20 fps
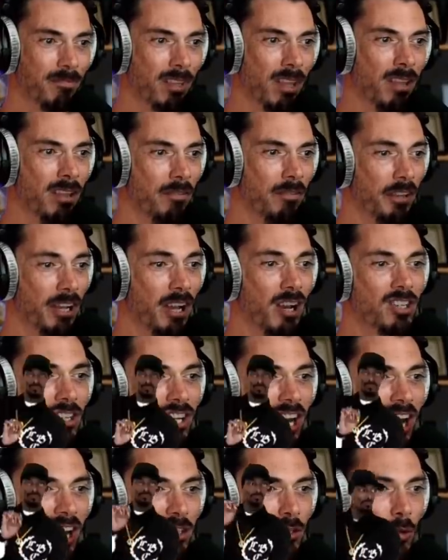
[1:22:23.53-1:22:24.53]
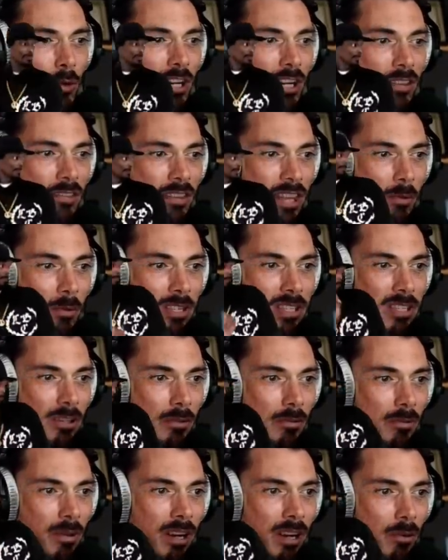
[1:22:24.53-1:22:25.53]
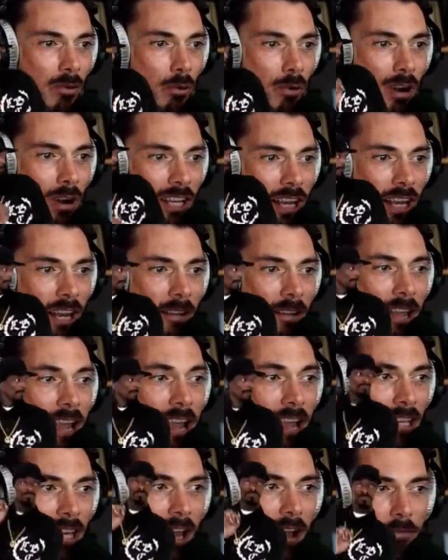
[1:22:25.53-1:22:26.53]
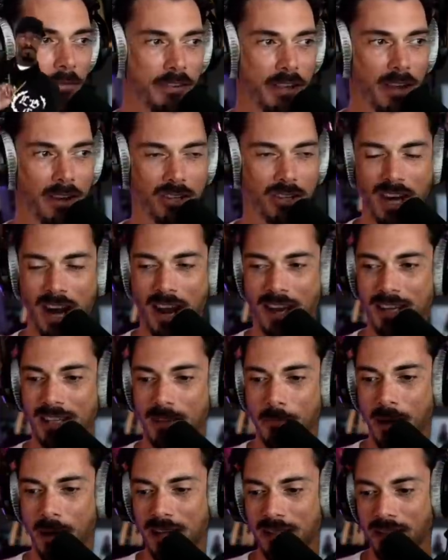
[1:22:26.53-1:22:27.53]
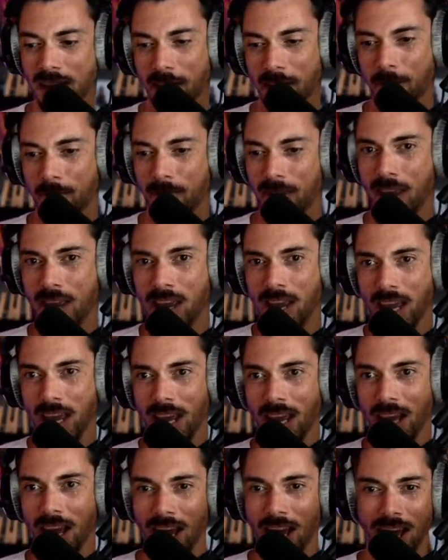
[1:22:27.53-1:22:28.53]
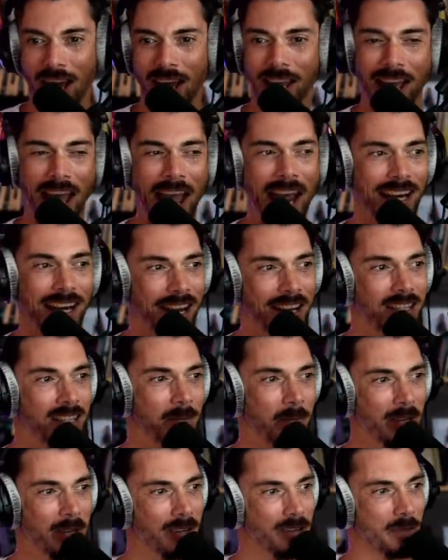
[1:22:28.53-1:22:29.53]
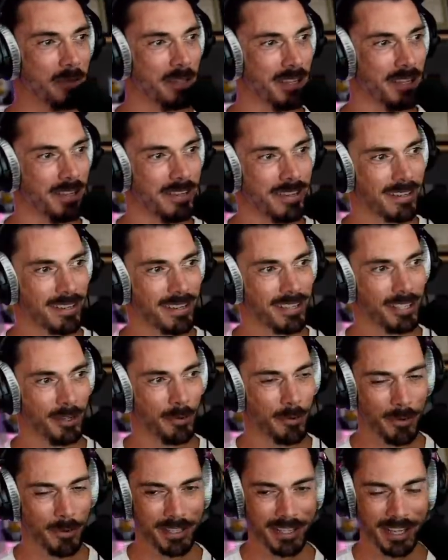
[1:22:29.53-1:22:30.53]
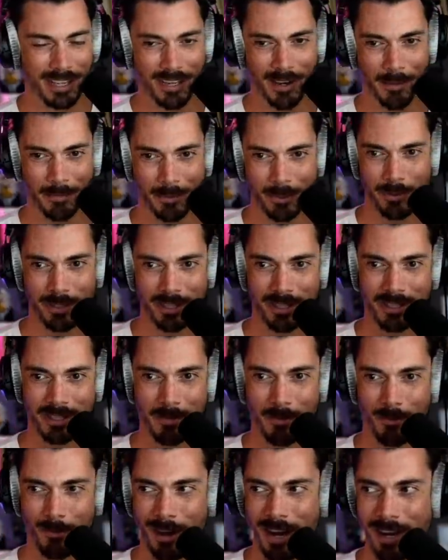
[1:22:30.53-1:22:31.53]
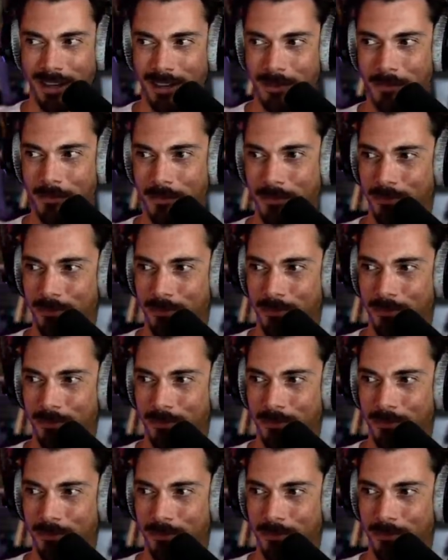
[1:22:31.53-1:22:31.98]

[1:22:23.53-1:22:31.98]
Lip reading: VR chat is already a thing. We're already here. Yeah, VR chat is amazing. I hate it, to be honest with you, because you always end up talking to some random